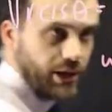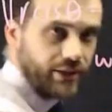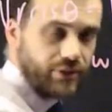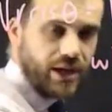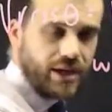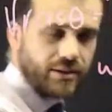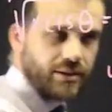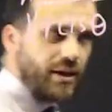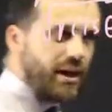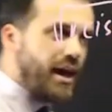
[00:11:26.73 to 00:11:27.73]
like that.
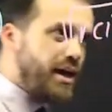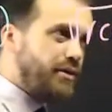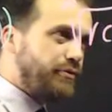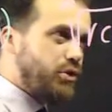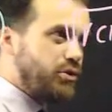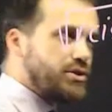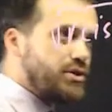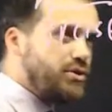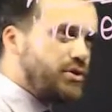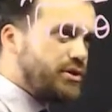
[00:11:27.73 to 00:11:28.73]
And of course,
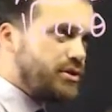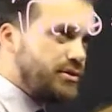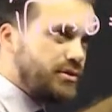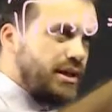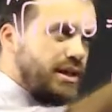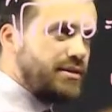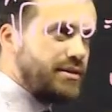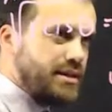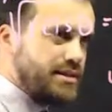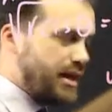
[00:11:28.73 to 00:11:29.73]
you can
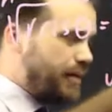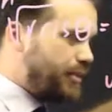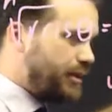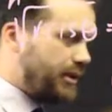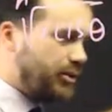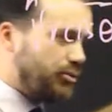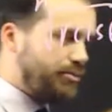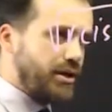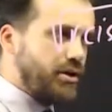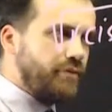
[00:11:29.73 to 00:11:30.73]
neaten this up a little
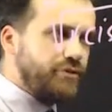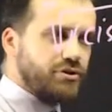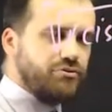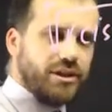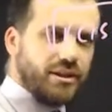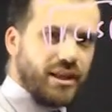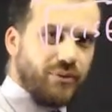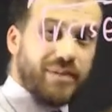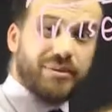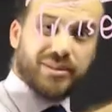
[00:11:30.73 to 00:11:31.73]
bit. I've just written it
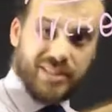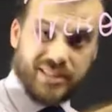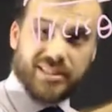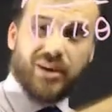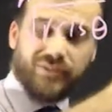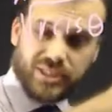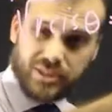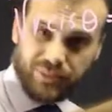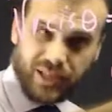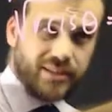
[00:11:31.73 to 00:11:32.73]
that way because that's how I've
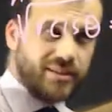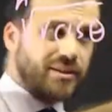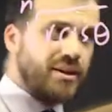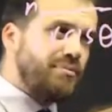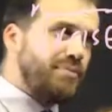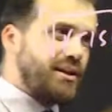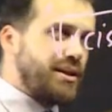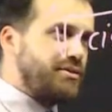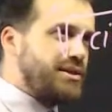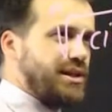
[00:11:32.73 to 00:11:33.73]
explained it. But
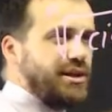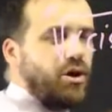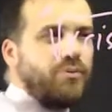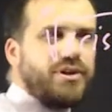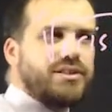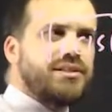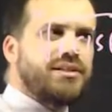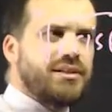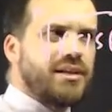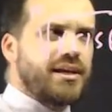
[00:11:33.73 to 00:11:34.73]
there is like obviously
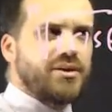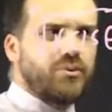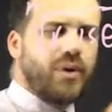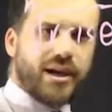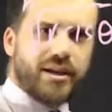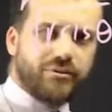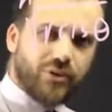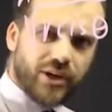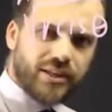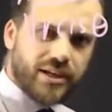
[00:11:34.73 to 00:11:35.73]
a neater way to
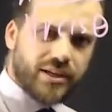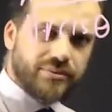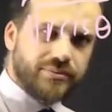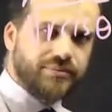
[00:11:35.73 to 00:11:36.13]
write that,